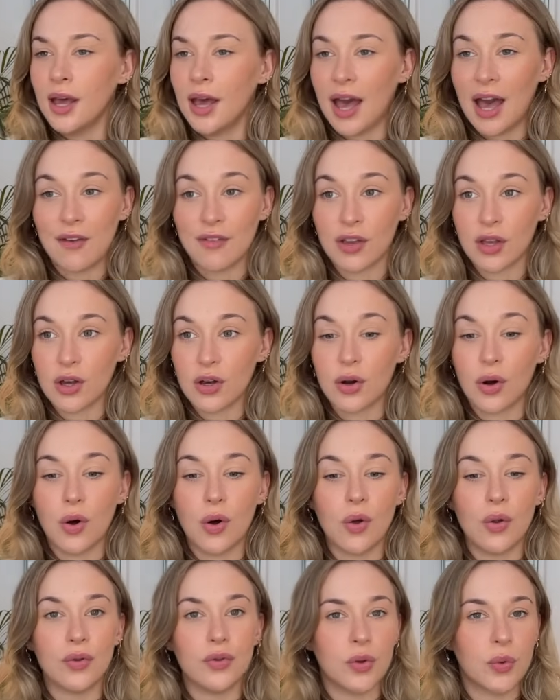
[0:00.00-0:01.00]
having a
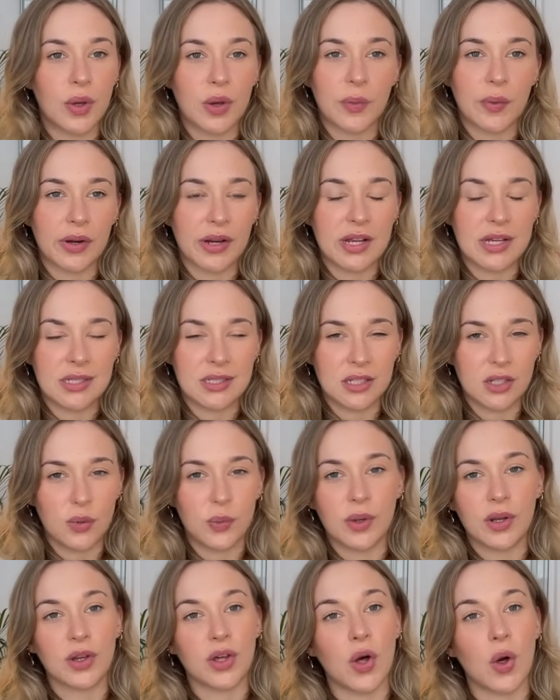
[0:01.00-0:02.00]
goal, knowing where it is that you
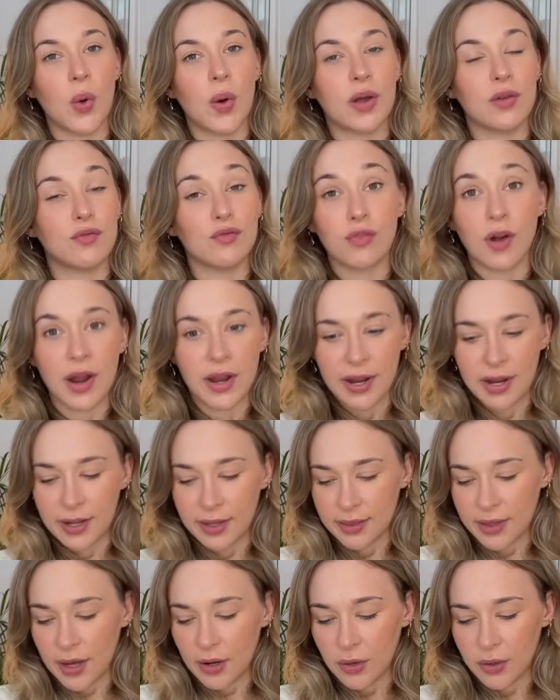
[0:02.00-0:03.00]
want to go and
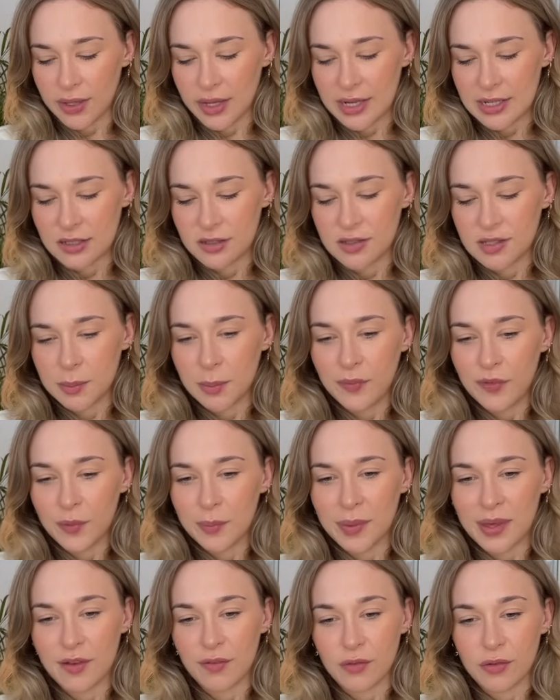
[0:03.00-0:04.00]
running there, okay? So some of you
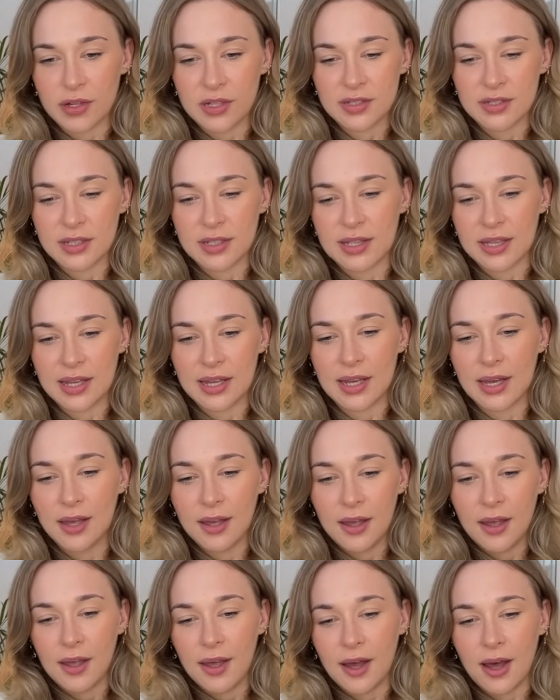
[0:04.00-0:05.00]
may have recently
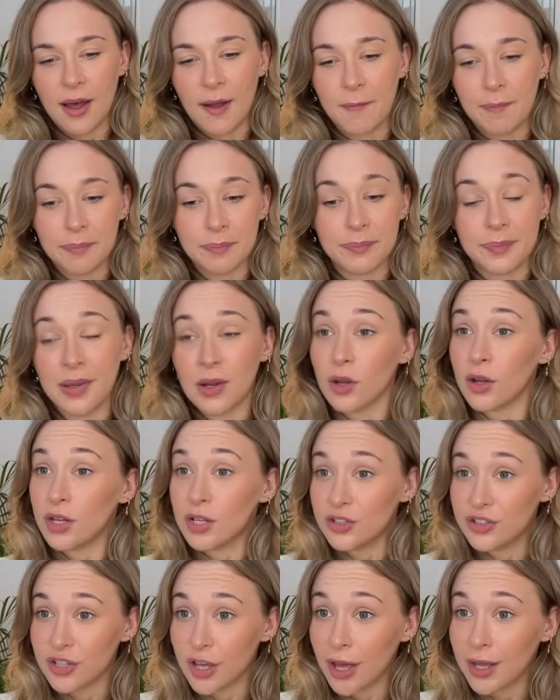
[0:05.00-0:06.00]
um, been on
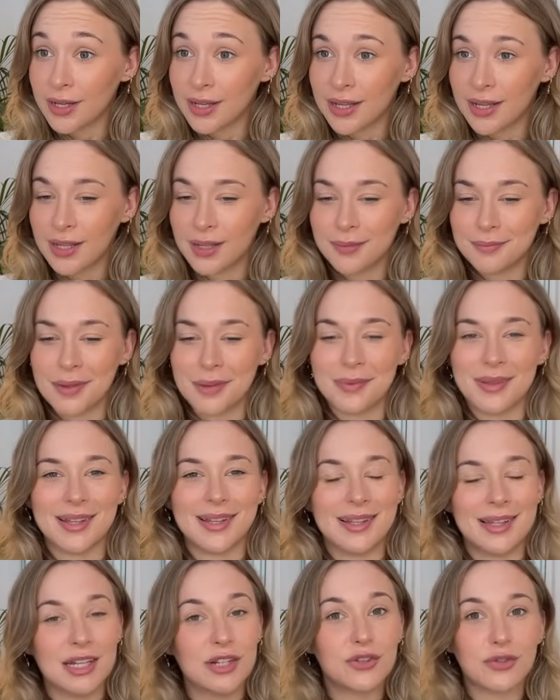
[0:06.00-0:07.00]
a journey, maybe a
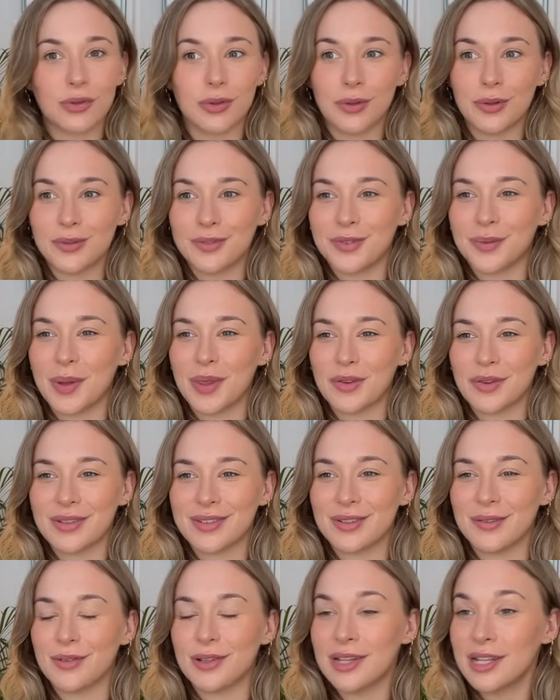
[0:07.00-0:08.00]
literal, whether
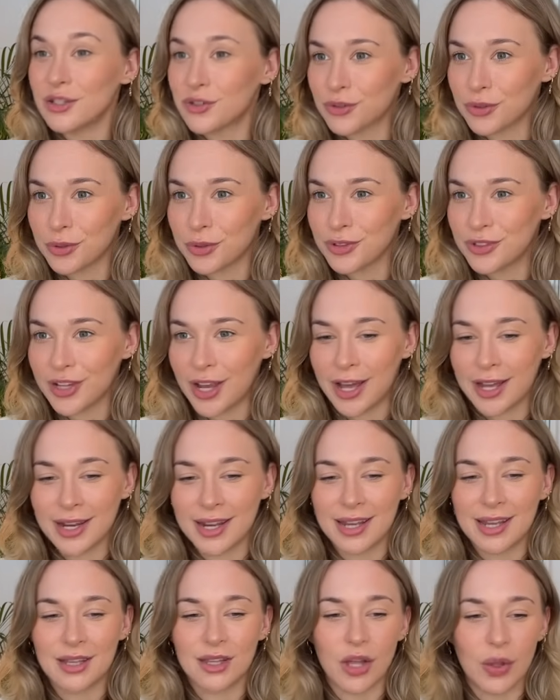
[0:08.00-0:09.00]
it's a literal
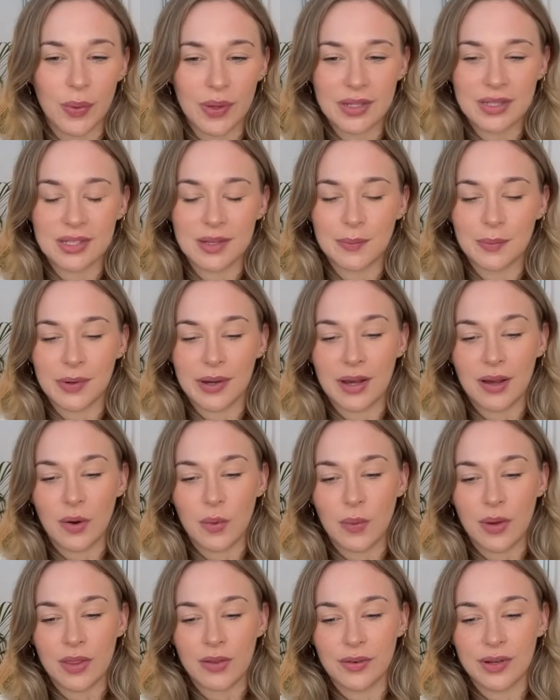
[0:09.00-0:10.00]
journey, going somewhere,
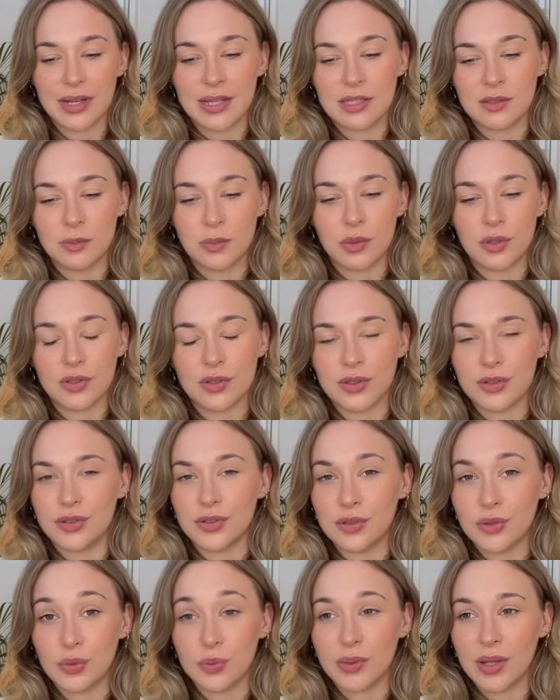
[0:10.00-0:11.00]
or whether it is more to
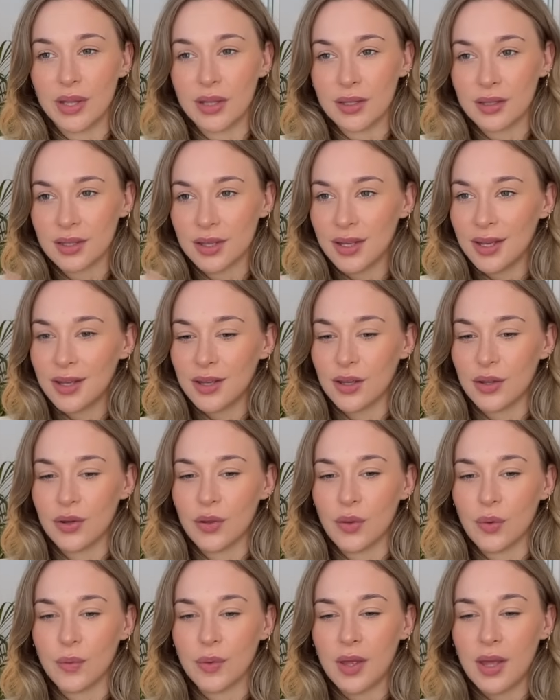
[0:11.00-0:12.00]
do with, you
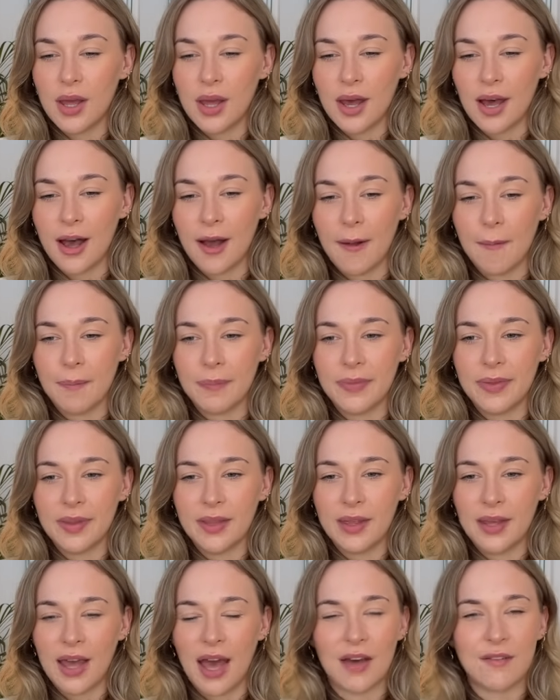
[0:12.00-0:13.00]
know, um,
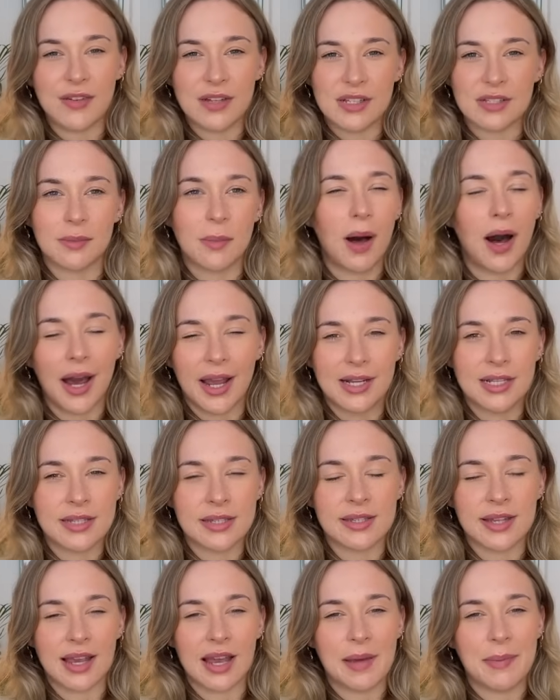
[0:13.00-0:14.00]
having some
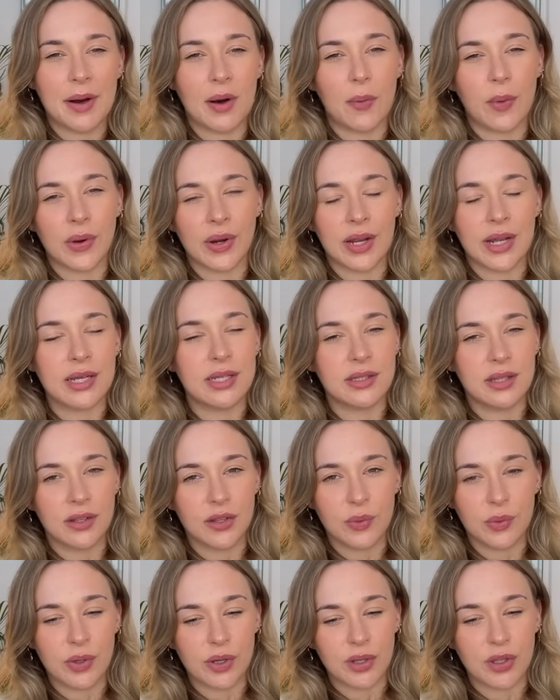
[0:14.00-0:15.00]
hindsight about where it is that
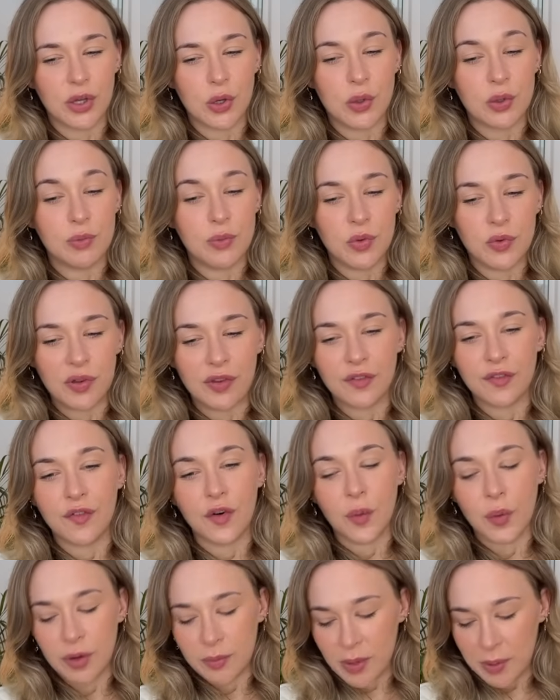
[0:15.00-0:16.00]
you want to go and moving
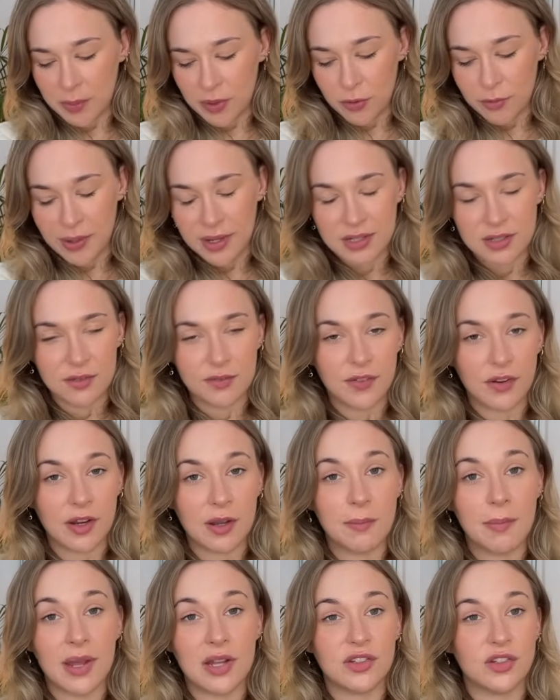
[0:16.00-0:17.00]
forward. Maybe you made some very
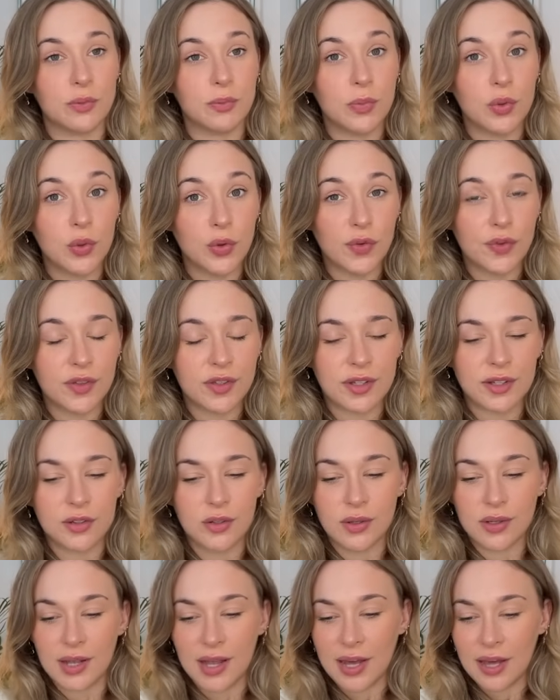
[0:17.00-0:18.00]
major moves in
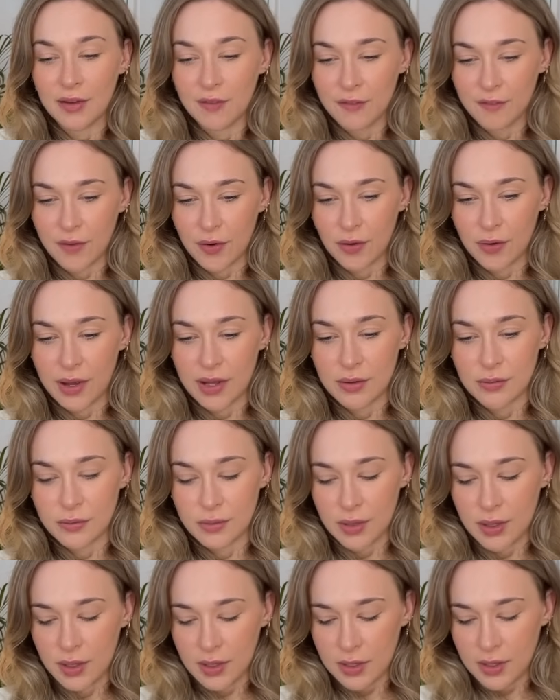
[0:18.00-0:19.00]
your life, all right,
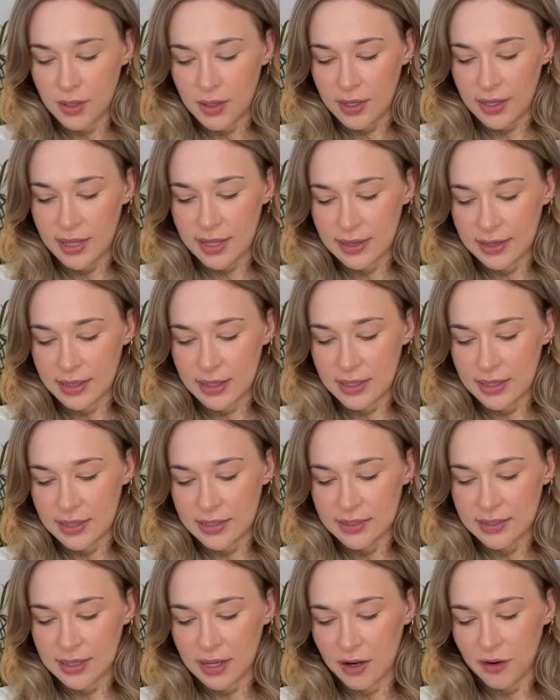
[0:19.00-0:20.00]
lately.
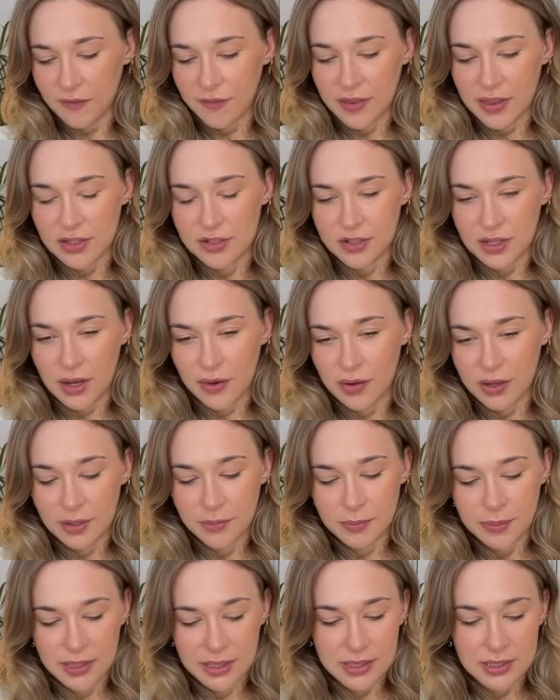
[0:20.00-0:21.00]
Let's clarify the Chariot,
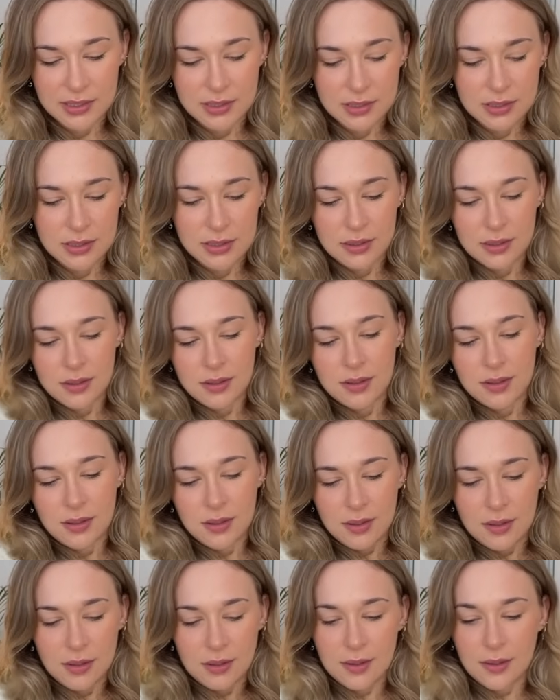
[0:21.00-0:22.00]
please.
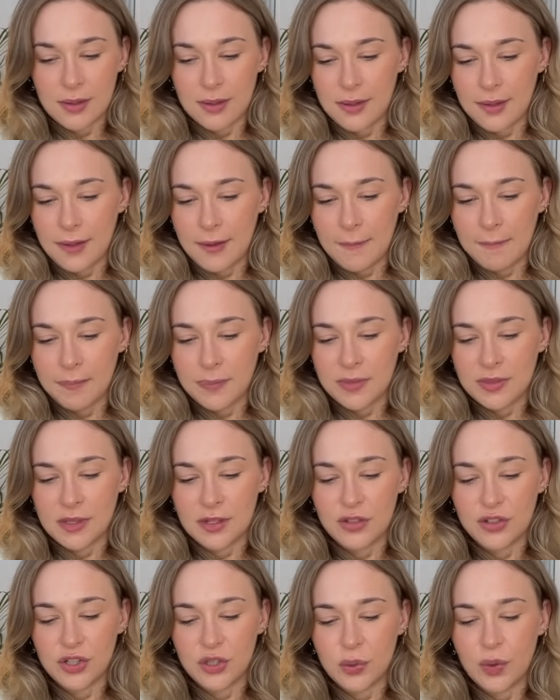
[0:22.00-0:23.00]
The
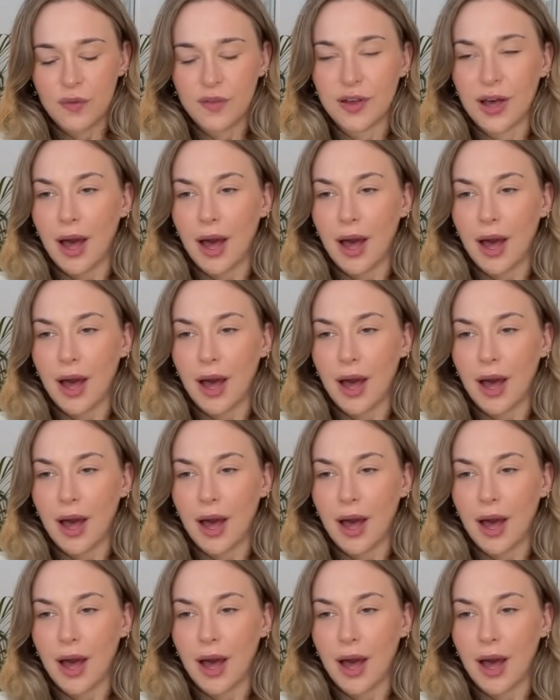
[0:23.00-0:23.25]
Two of